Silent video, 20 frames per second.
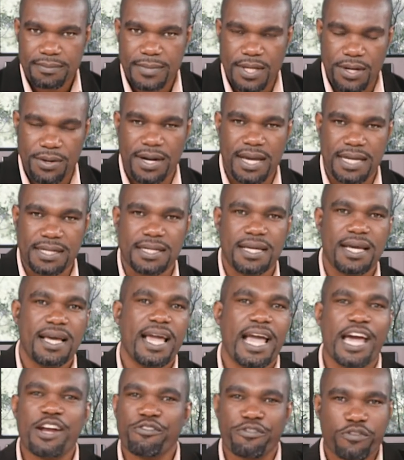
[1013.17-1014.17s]
All right.
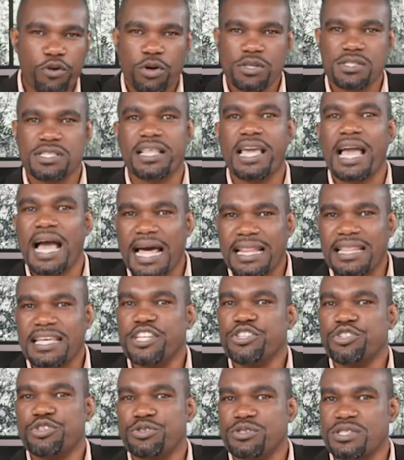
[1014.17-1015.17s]
And of course, there are other
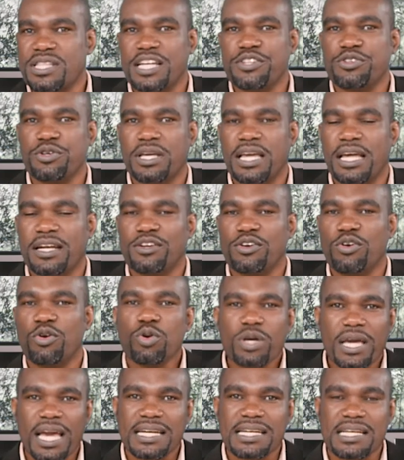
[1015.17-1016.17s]
issues that you can
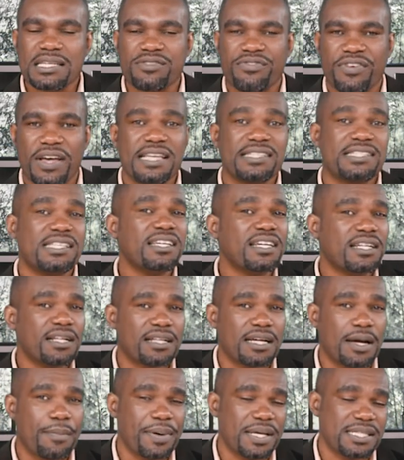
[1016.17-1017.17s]
look at as far as
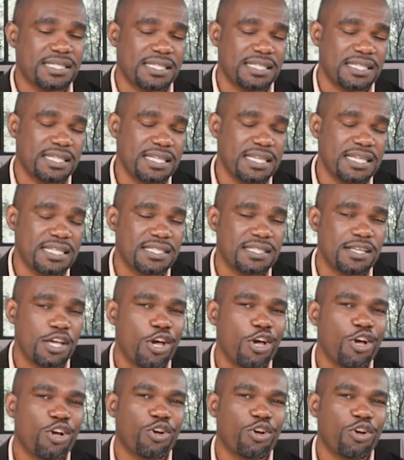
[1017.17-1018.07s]
legal capacity is.